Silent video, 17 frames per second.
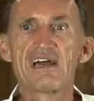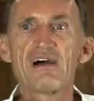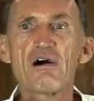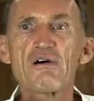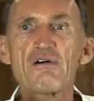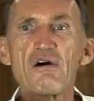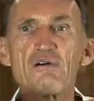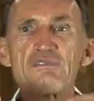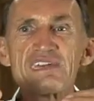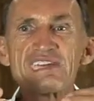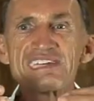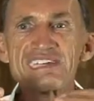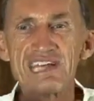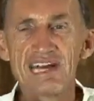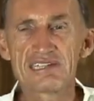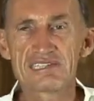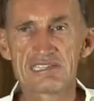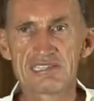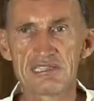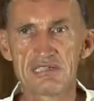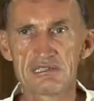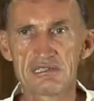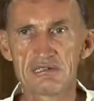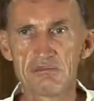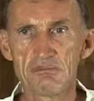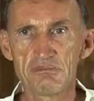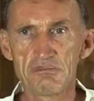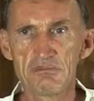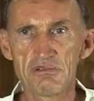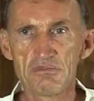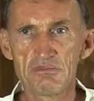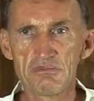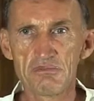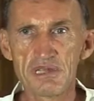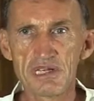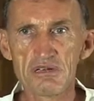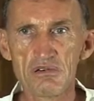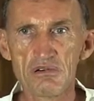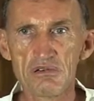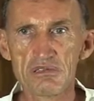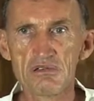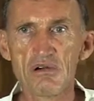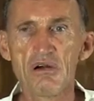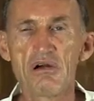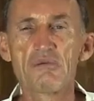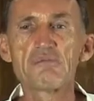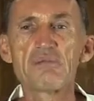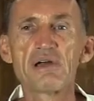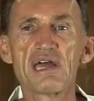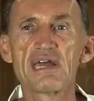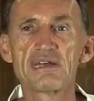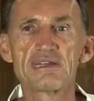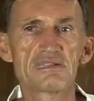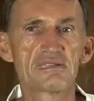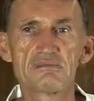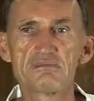or we judge it be good or bad,